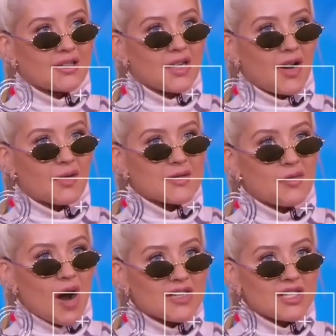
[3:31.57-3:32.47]
You know, I was
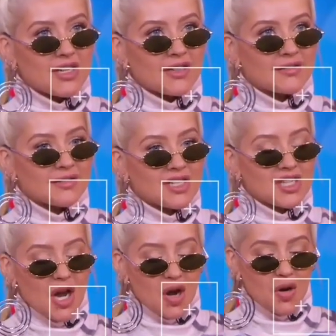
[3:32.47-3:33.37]
watching the
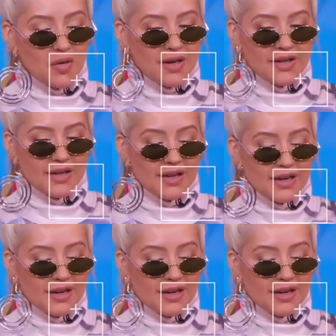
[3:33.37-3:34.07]
show and